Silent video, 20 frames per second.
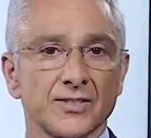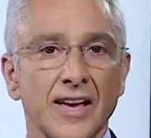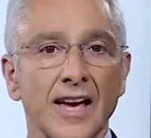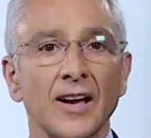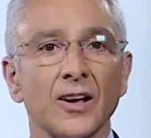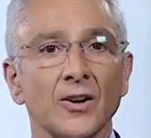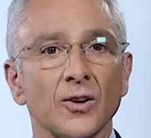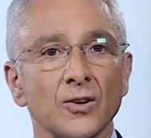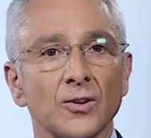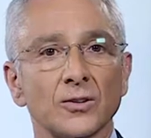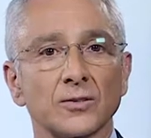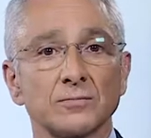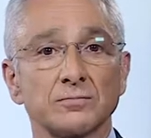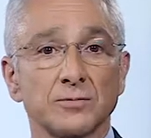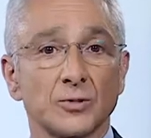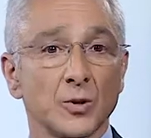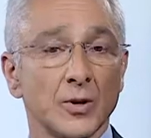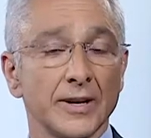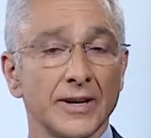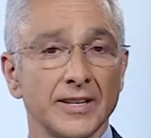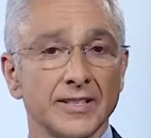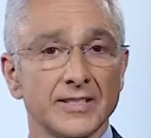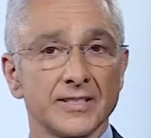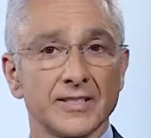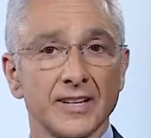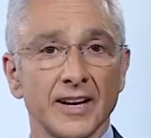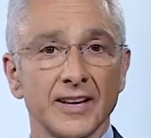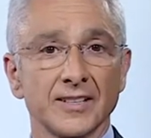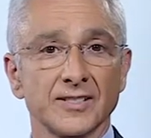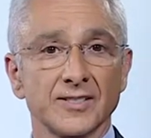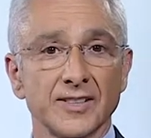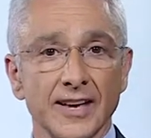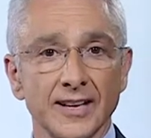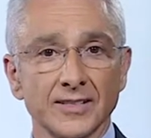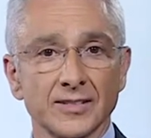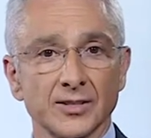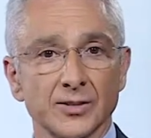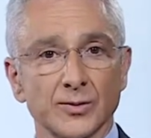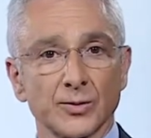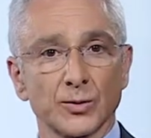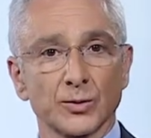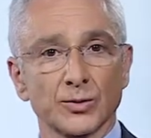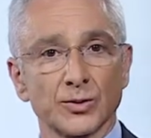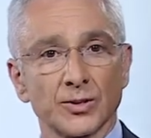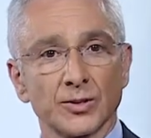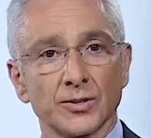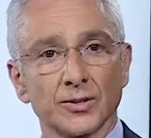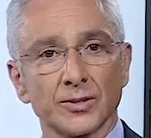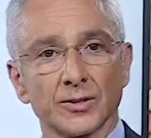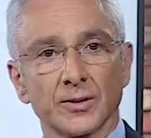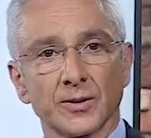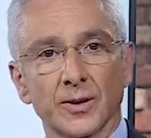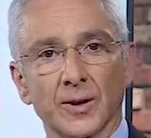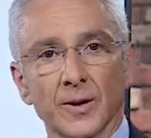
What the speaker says: how long do I need to take statins for, doc?